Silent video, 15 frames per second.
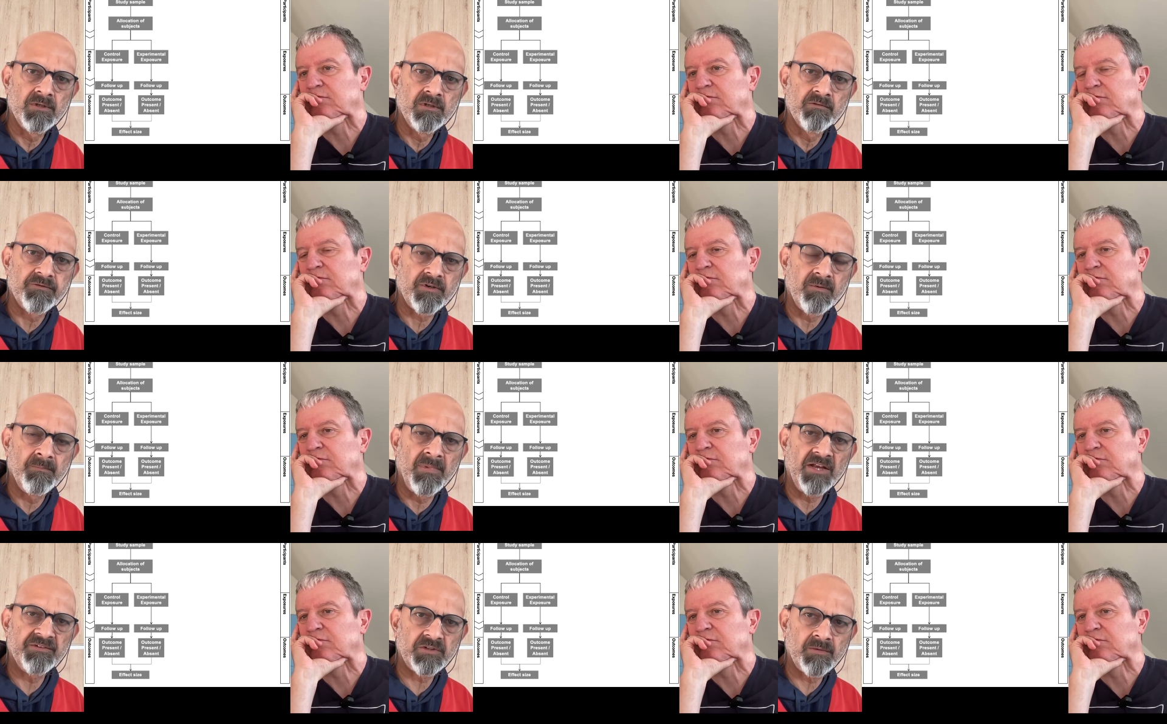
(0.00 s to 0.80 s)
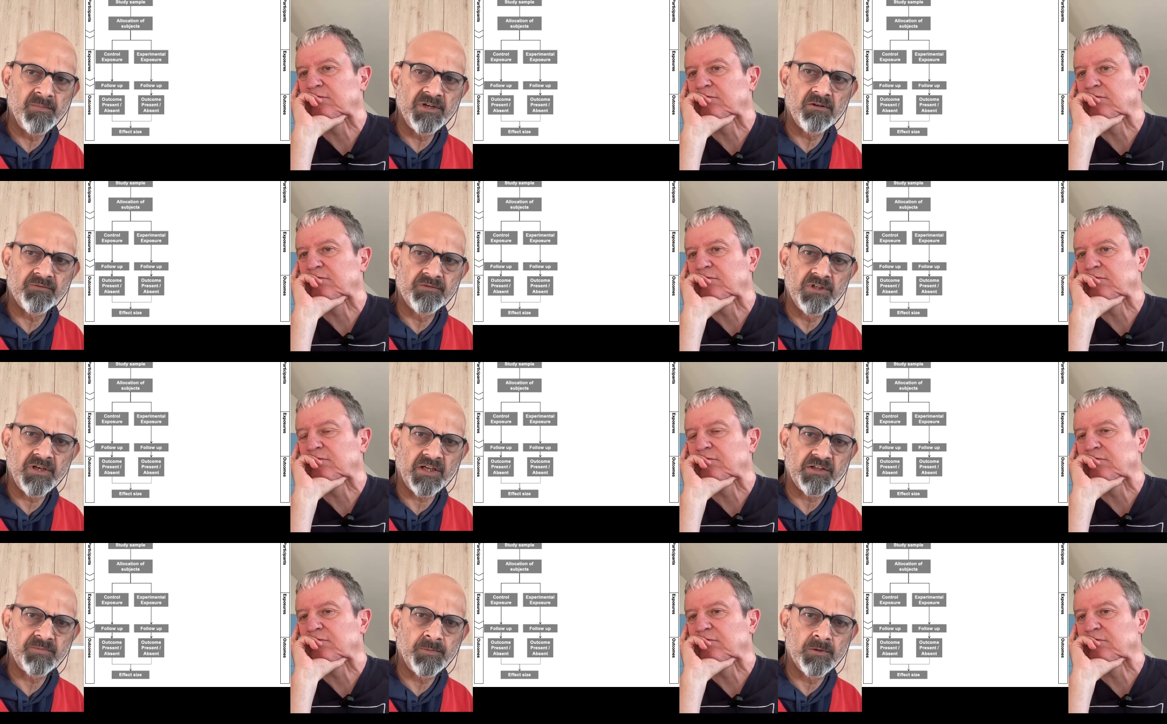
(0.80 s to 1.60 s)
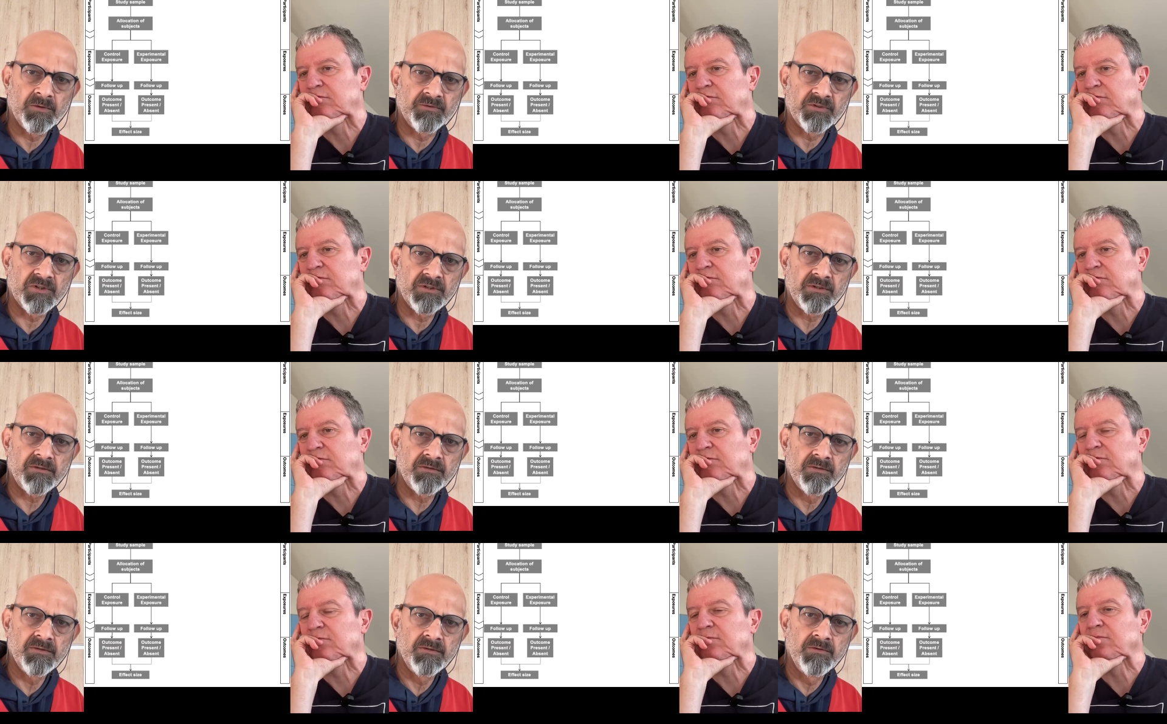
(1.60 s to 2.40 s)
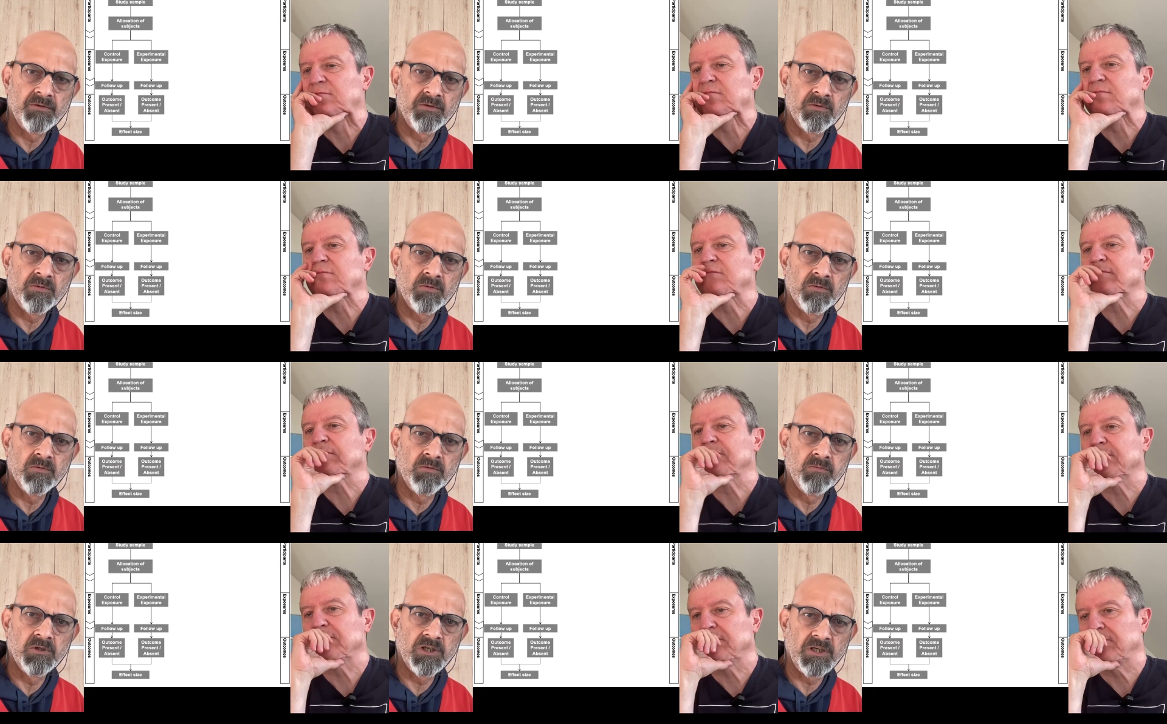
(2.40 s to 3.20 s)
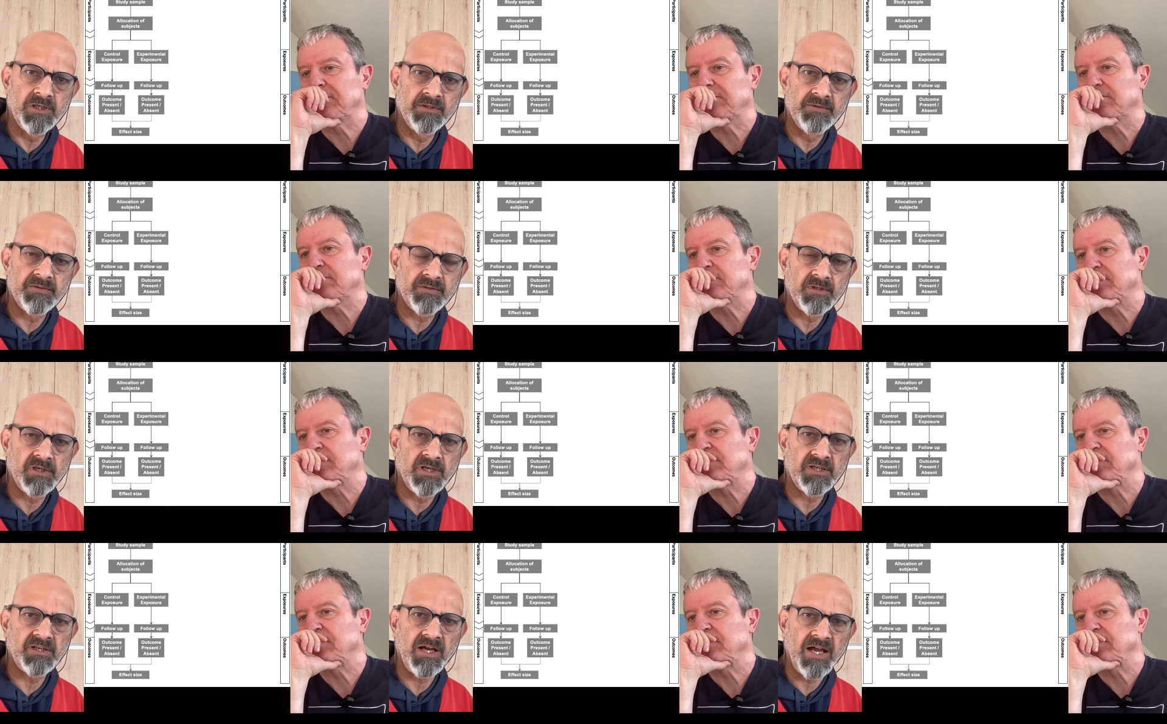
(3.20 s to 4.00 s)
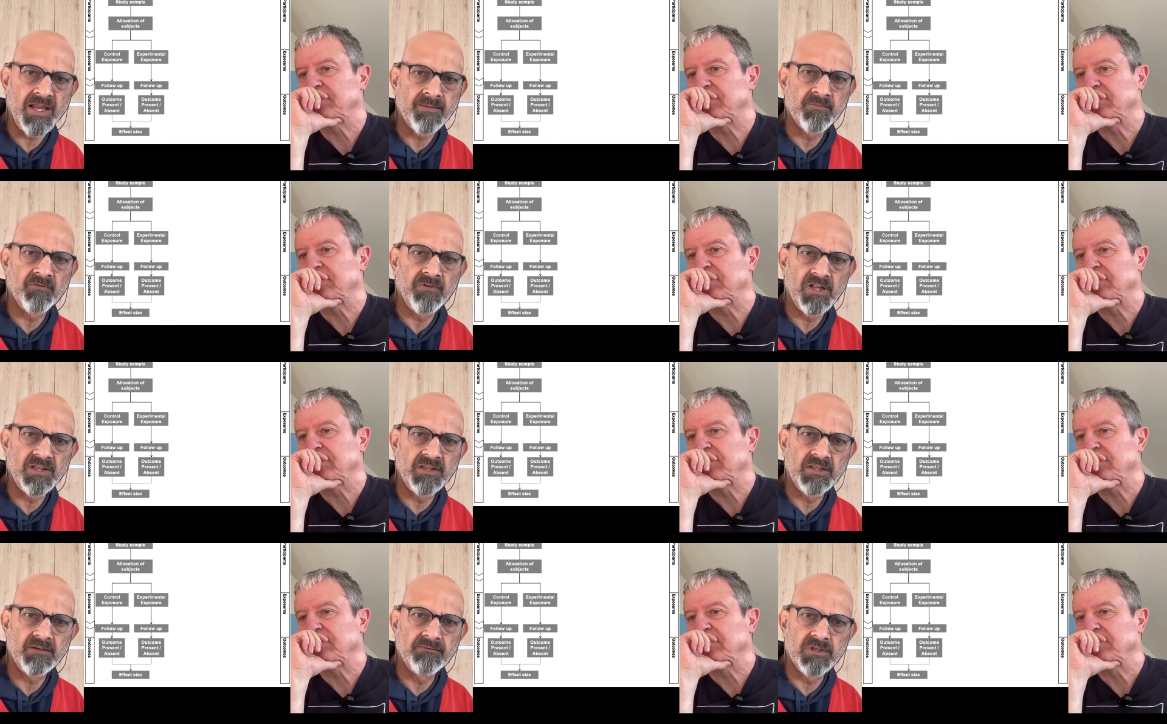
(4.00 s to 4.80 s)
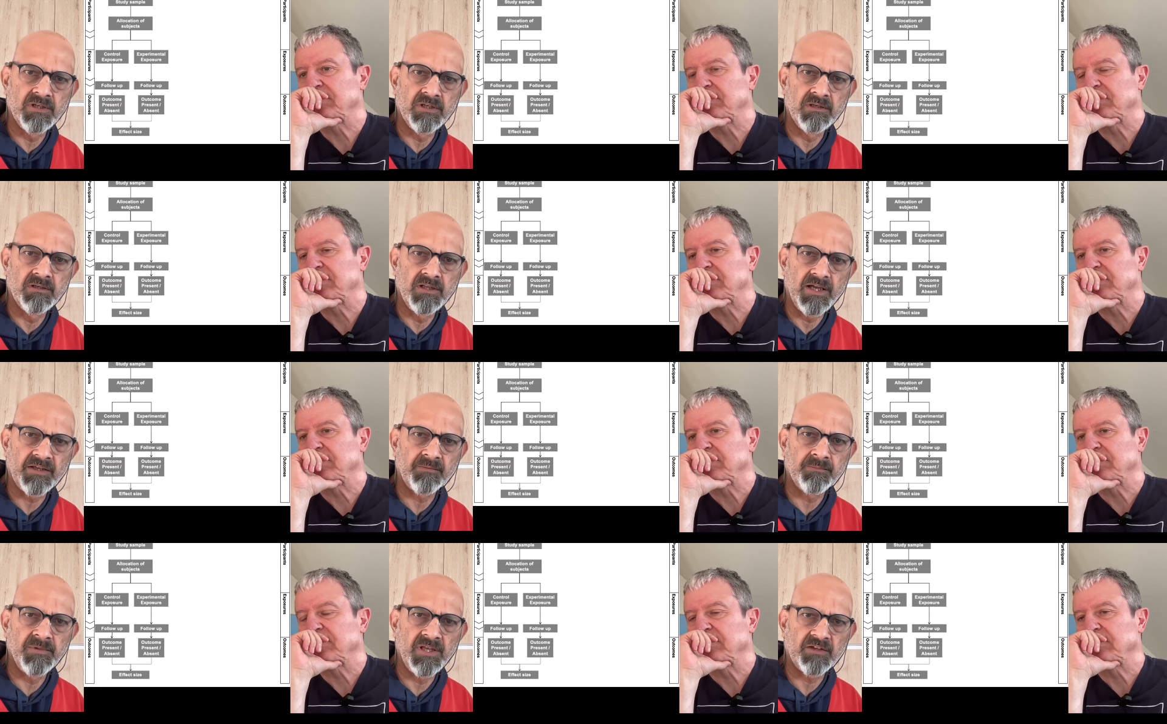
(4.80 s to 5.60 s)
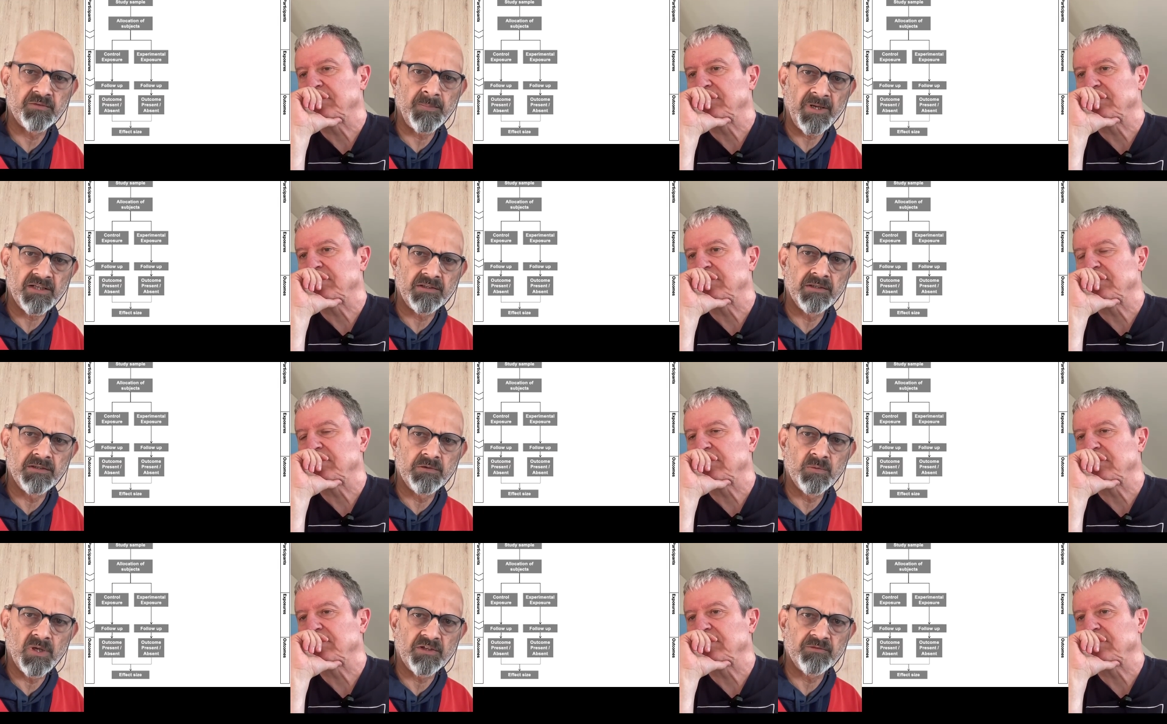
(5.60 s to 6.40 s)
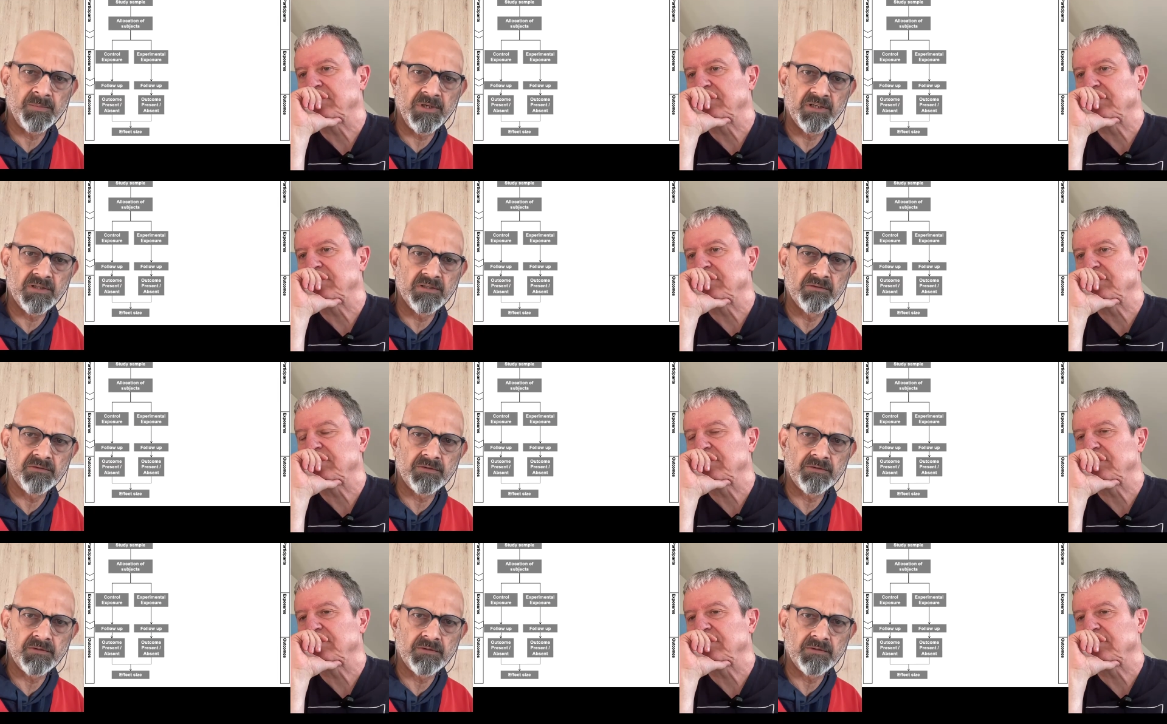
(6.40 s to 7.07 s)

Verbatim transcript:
Speaker 1: from measurement of their exposure towards a time when they will be expected to experience